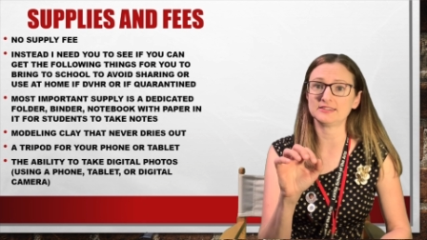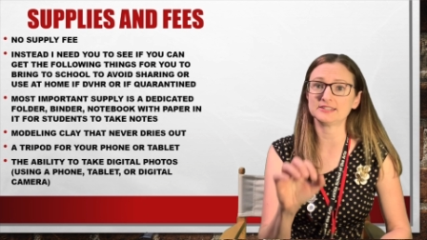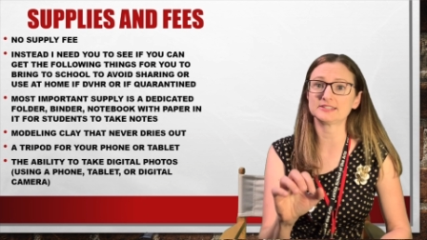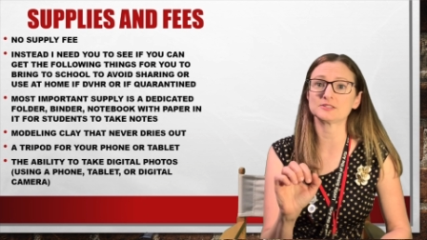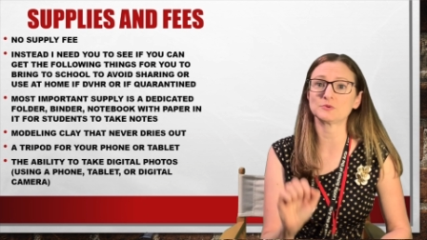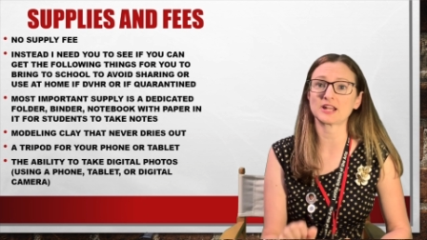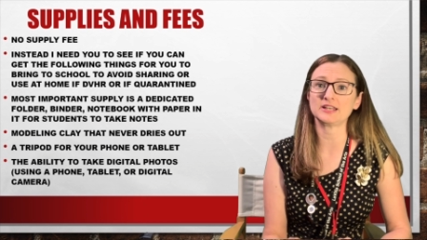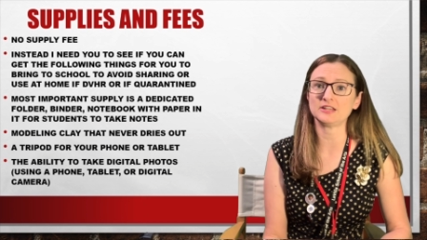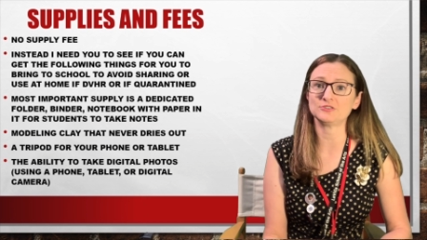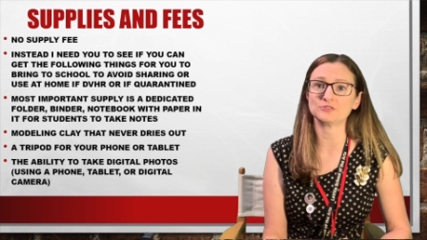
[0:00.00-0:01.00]
this is what I
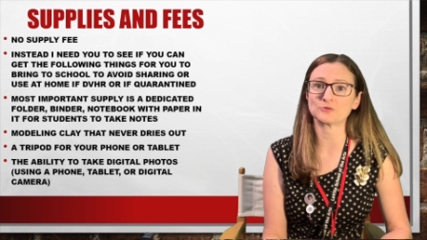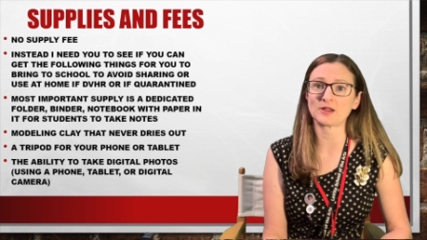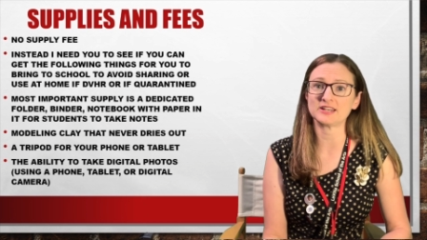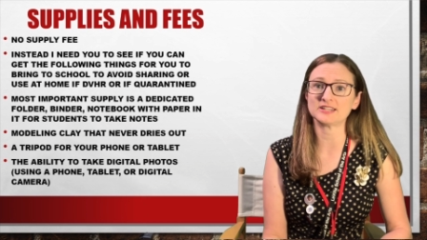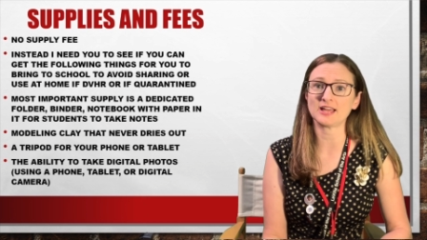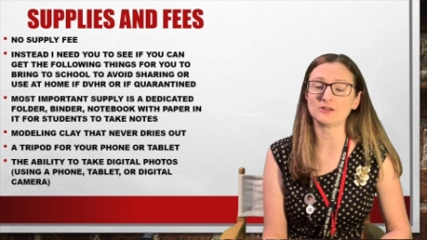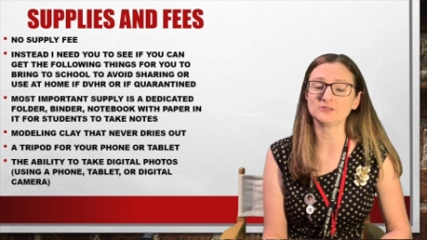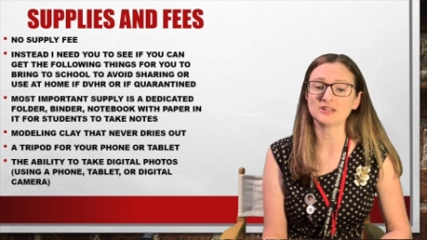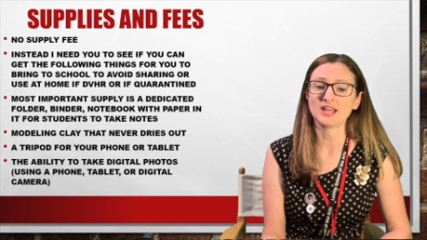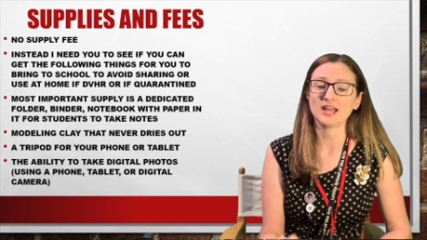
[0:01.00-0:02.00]
need you to write down.